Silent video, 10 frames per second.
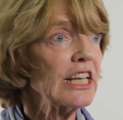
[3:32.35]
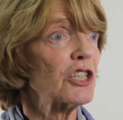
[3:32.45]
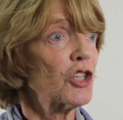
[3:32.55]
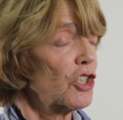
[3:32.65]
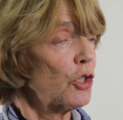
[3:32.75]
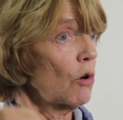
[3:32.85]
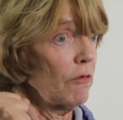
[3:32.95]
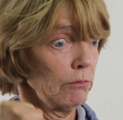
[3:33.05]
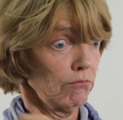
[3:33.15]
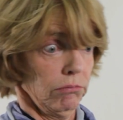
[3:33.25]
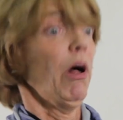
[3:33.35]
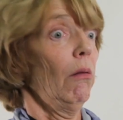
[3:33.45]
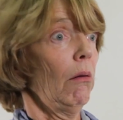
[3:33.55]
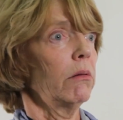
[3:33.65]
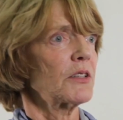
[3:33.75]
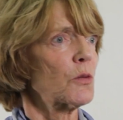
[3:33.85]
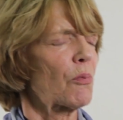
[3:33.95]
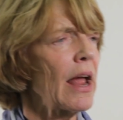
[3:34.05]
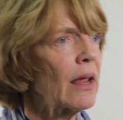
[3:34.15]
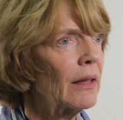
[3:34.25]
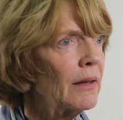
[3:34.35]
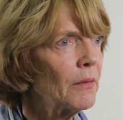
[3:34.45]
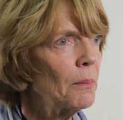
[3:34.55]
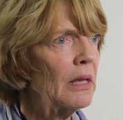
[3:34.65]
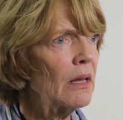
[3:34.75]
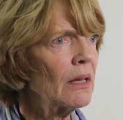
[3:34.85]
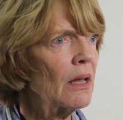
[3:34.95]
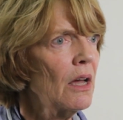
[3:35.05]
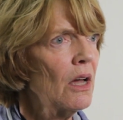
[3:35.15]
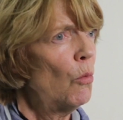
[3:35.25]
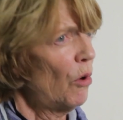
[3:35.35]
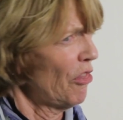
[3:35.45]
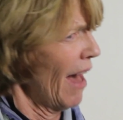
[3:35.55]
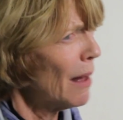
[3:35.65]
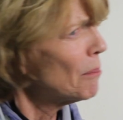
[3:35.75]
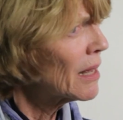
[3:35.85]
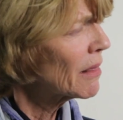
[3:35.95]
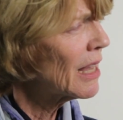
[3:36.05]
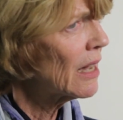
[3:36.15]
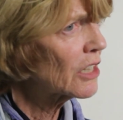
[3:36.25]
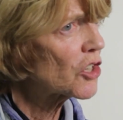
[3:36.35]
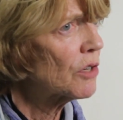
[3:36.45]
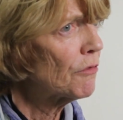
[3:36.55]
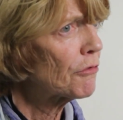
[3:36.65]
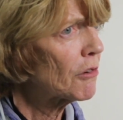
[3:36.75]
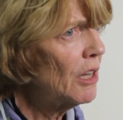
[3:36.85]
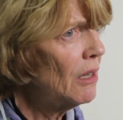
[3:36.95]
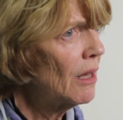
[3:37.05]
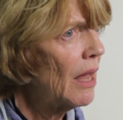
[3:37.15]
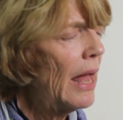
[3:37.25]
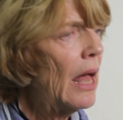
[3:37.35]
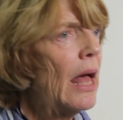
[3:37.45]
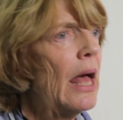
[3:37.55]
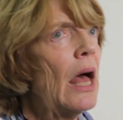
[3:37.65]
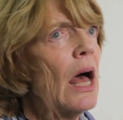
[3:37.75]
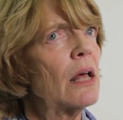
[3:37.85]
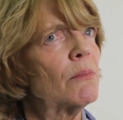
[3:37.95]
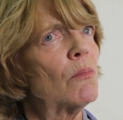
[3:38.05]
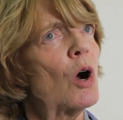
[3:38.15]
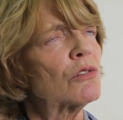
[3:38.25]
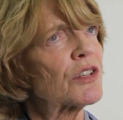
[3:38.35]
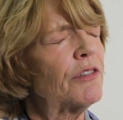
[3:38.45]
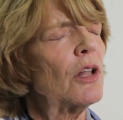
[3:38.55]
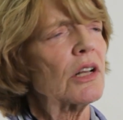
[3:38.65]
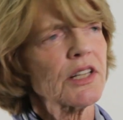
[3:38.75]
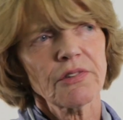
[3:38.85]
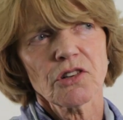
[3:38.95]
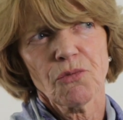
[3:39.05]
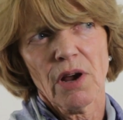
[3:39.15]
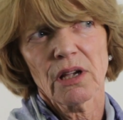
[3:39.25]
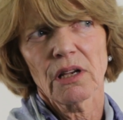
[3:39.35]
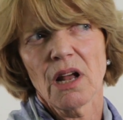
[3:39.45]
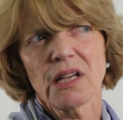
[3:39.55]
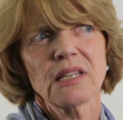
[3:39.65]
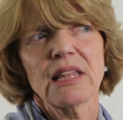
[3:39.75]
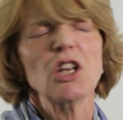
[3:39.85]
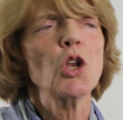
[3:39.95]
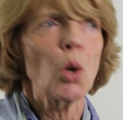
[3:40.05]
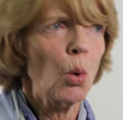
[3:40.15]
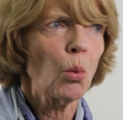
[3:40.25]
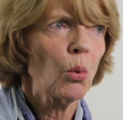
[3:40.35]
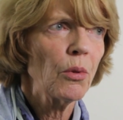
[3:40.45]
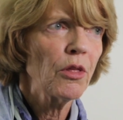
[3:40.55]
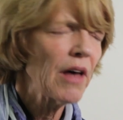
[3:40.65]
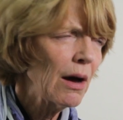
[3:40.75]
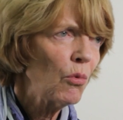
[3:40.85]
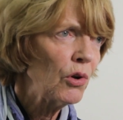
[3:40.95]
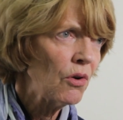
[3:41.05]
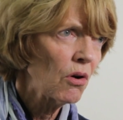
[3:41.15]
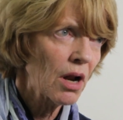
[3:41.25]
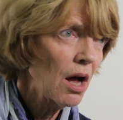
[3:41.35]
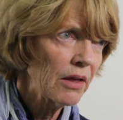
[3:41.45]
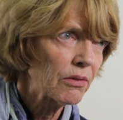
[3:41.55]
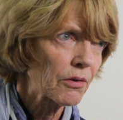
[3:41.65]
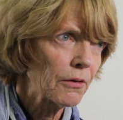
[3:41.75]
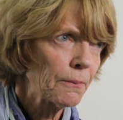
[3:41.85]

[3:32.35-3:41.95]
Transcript: It just sort of oh, sprang into being? Would that make the action free? And most philosophers recognize that no, that would not either.